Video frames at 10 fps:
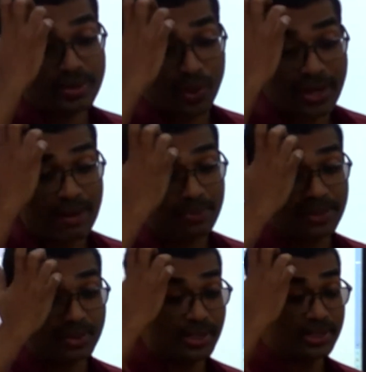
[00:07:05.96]
what
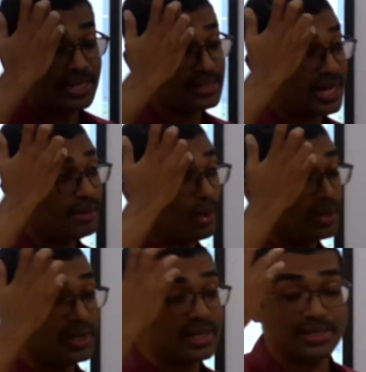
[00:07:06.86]
happened to the tensile
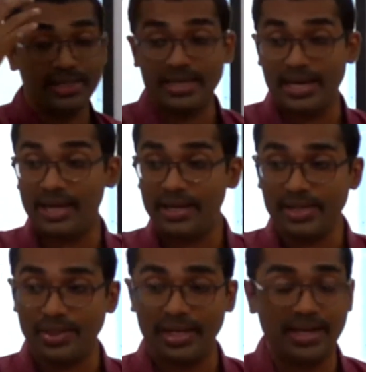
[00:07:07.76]
modulus? Did it
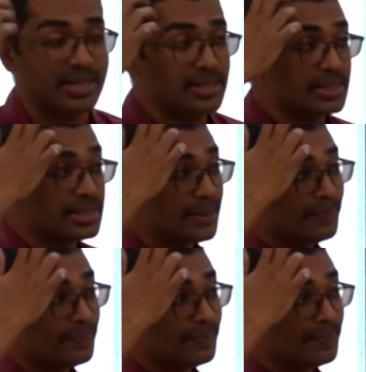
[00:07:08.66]
increase or decrease?